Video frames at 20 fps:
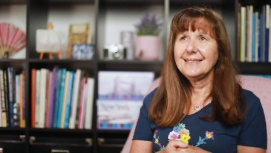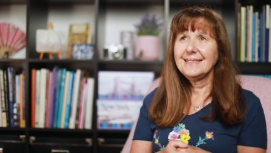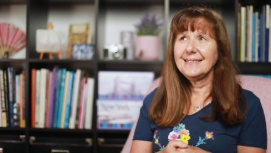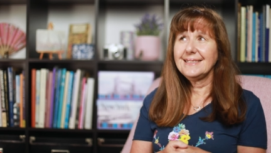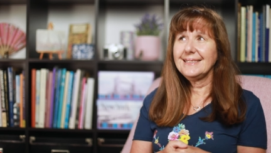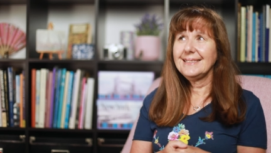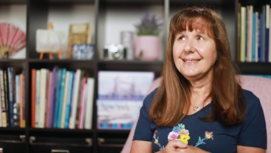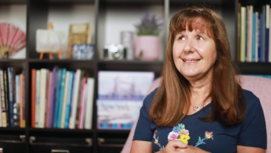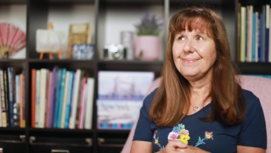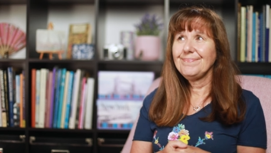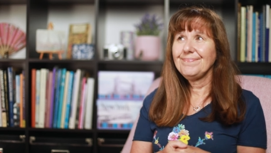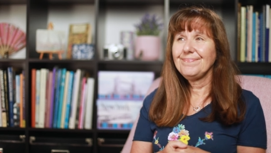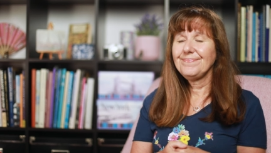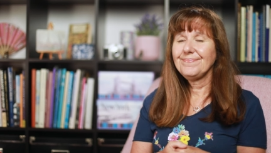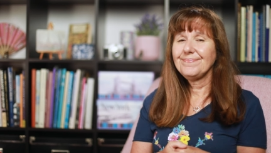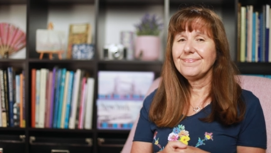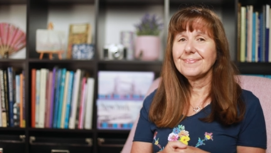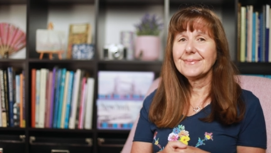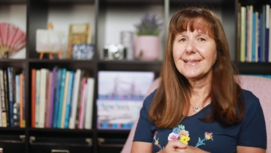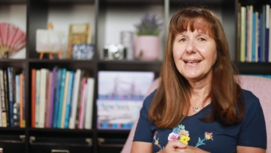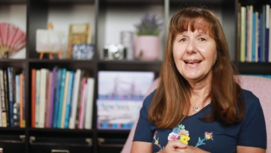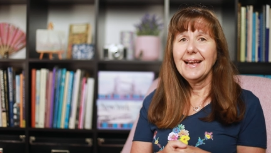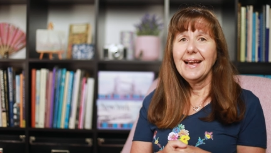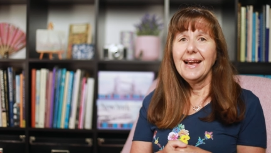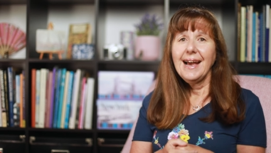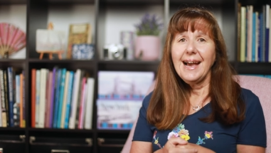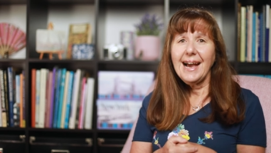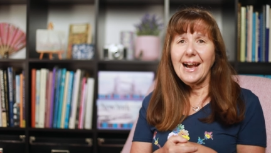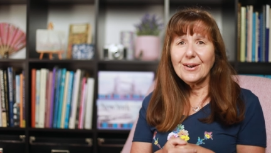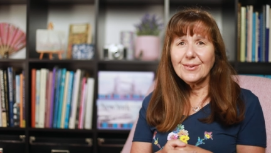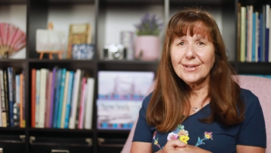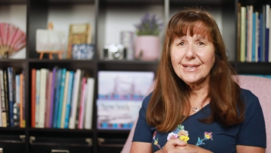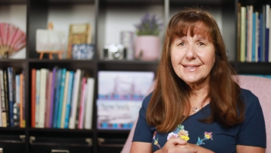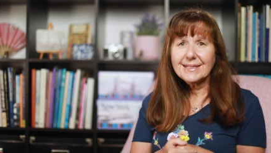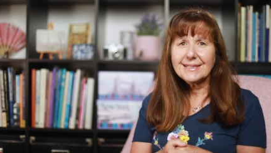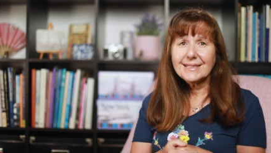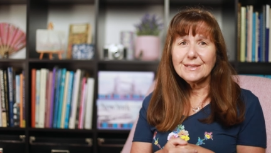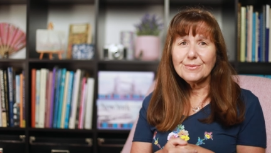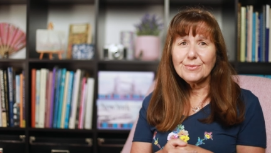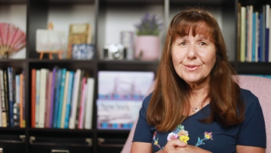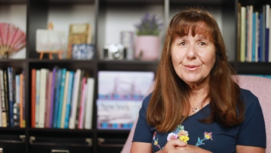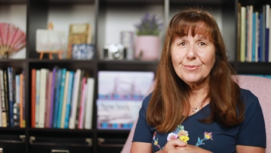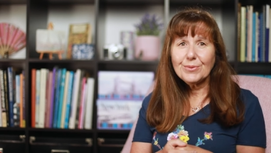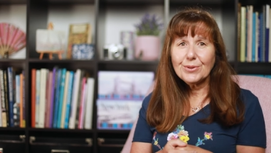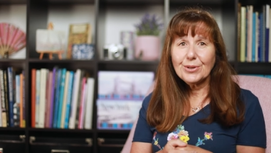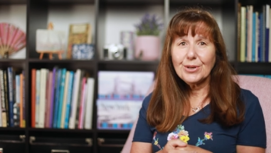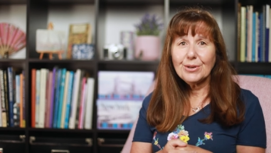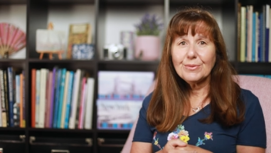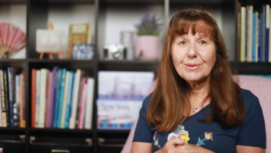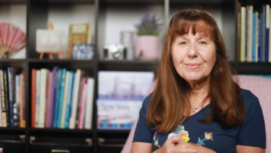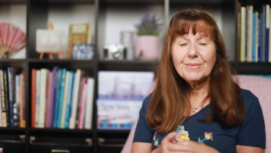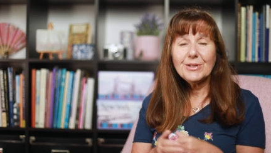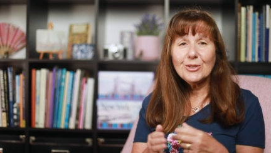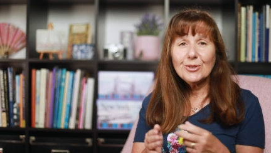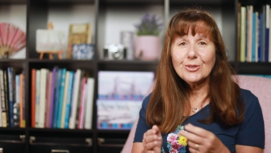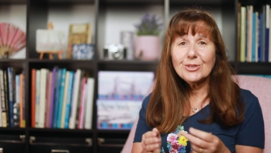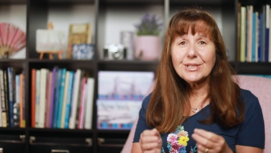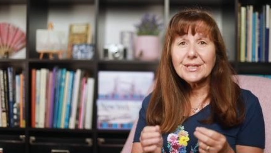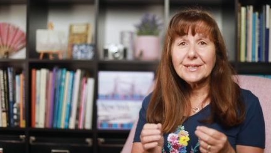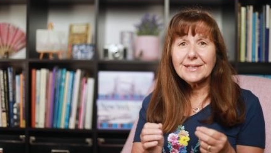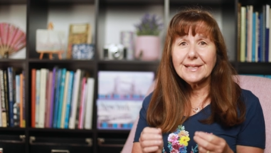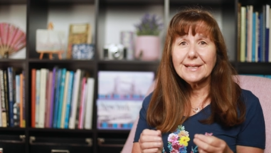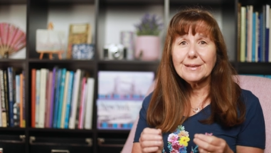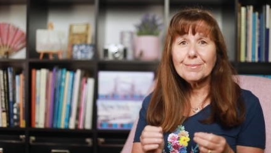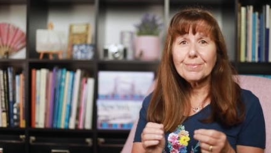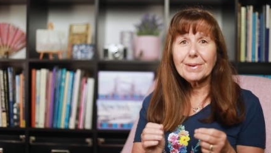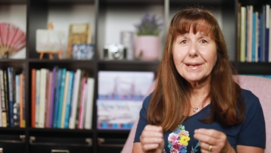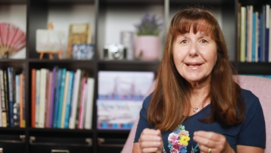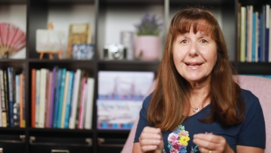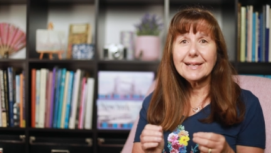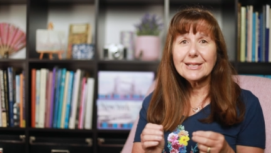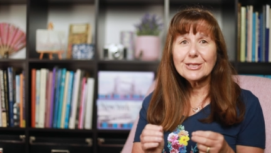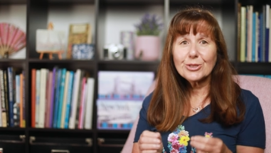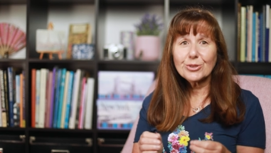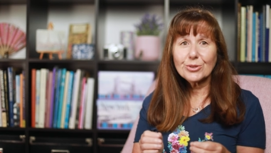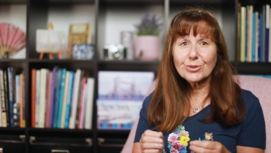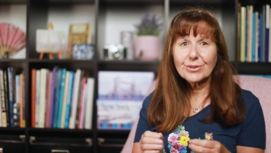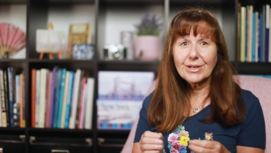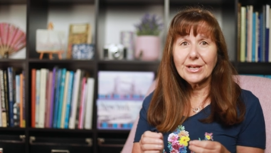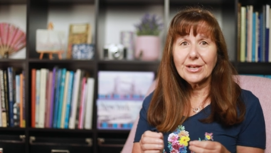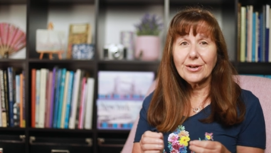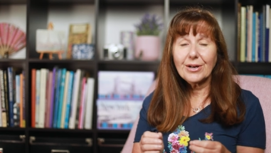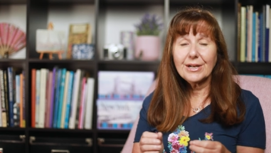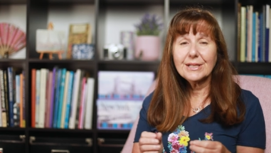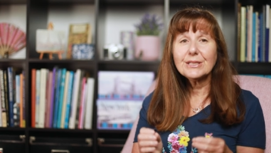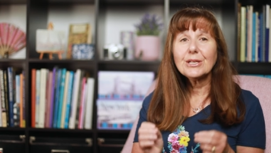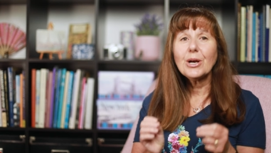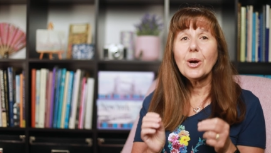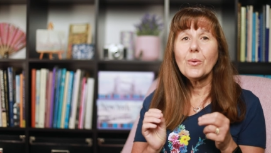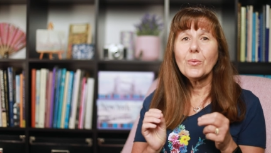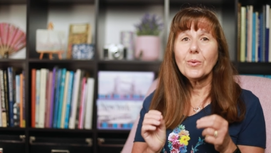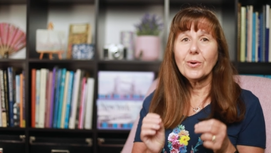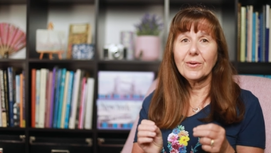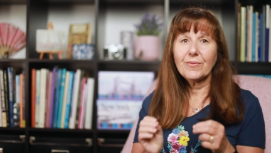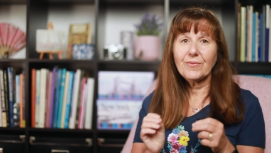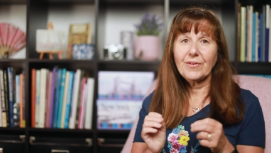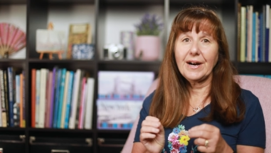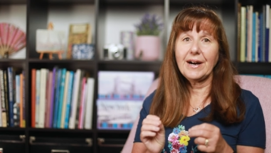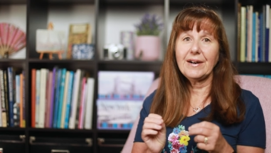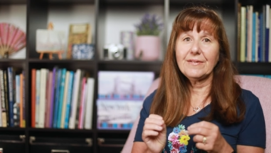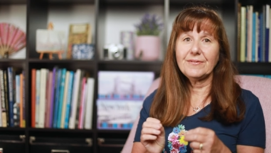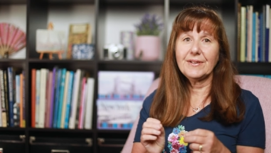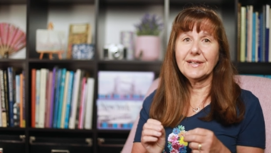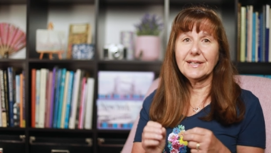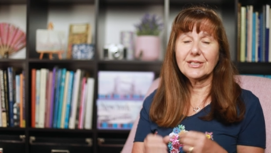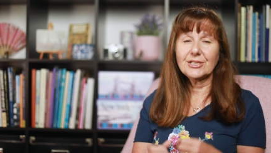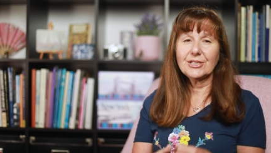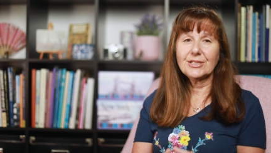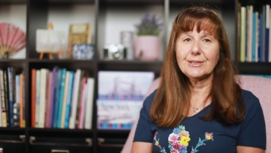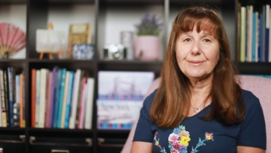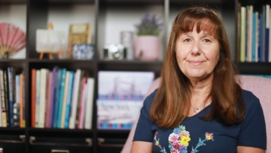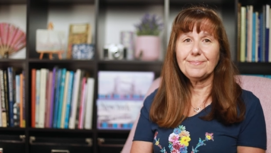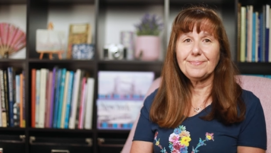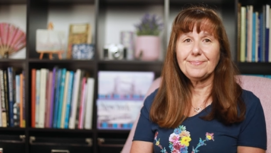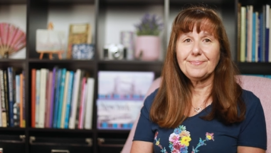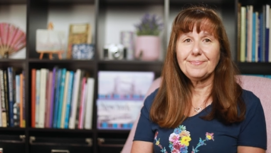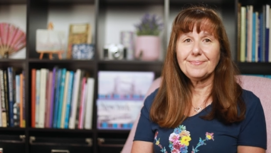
Gee, how innocent we were when we used to think plague storylines were far-fetched.